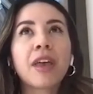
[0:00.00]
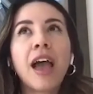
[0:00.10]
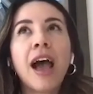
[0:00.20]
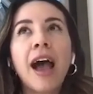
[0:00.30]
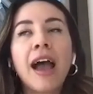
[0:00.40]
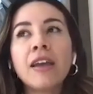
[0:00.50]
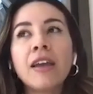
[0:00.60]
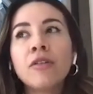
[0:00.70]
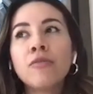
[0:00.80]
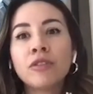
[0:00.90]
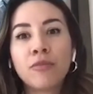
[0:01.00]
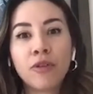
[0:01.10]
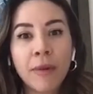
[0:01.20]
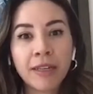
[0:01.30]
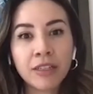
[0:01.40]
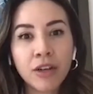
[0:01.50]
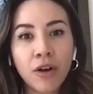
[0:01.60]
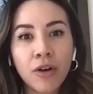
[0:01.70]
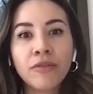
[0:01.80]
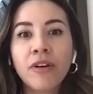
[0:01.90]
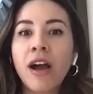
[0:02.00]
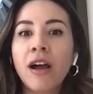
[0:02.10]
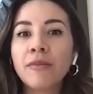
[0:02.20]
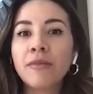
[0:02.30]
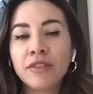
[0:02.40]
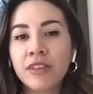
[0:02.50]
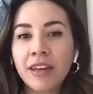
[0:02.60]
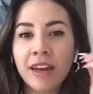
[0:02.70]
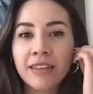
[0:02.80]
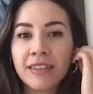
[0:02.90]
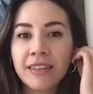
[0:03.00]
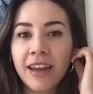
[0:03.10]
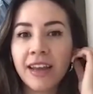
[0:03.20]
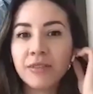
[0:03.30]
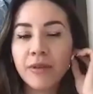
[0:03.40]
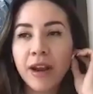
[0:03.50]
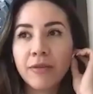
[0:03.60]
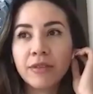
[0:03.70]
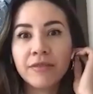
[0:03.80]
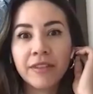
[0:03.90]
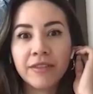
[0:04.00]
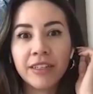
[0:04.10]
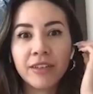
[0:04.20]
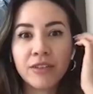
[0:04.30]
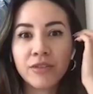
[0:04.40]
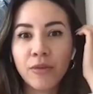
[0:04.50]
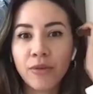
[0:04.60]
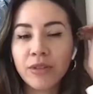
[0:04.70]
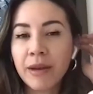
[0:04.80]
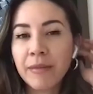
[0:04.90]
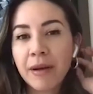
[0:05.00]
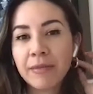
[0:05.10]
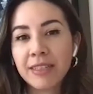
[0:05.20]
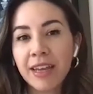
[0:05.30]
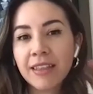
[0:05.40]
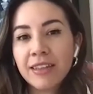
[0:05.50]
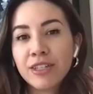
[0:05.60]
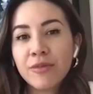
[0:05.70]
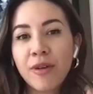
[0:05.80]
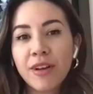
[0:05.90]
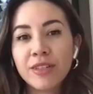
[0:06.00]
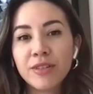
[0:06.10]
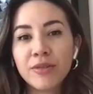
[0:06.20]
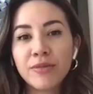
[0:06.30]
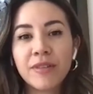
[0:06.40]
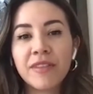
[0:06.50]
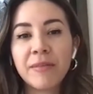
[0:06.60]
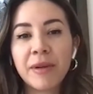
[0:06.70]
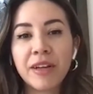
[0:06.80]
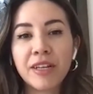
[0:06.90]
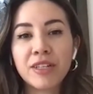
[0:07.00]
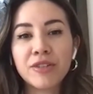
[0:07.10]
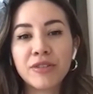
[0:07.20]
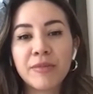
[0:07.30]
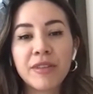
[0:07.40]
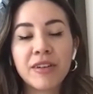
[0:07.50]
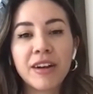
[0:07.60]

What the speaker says: I was born in Mexico, moved to the United States when I was 15 years old. My mom decided that she wanted to live the American dream with her